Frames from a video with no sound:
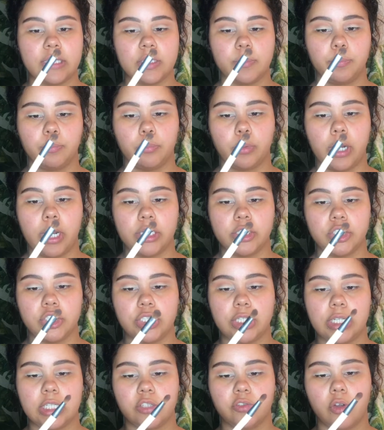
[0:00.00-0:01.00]
this
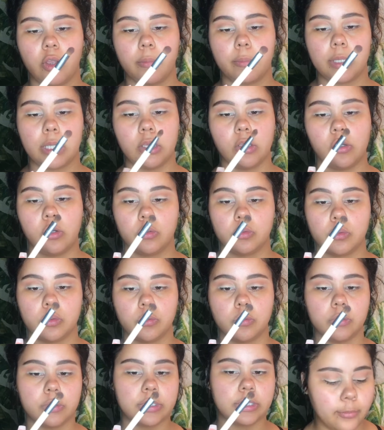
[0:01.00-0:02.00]
brush. It's from Eco
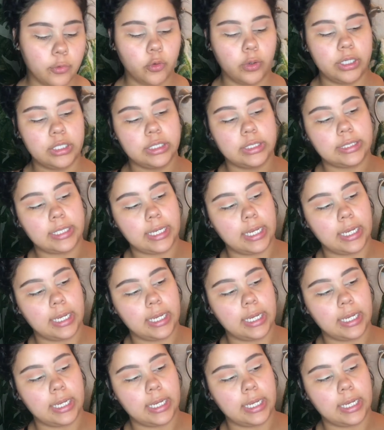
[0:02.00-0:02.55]
Tools. I'm going to